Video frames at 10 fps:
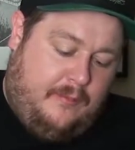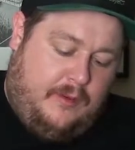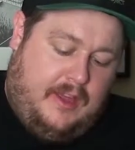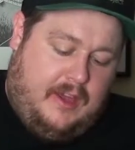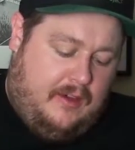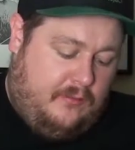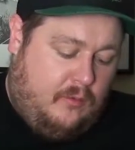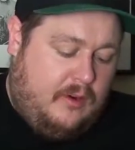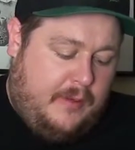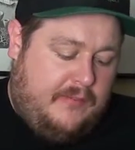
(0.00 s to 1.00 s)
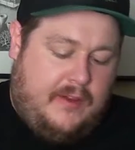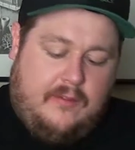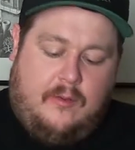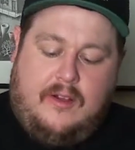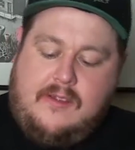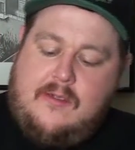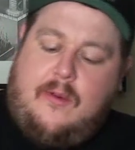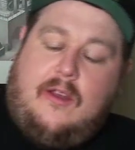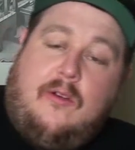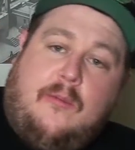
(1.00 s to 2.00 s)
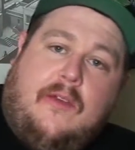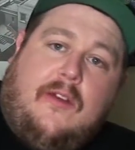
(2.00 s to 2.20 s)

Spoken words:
We have one of my favorite ones. This is probably one of my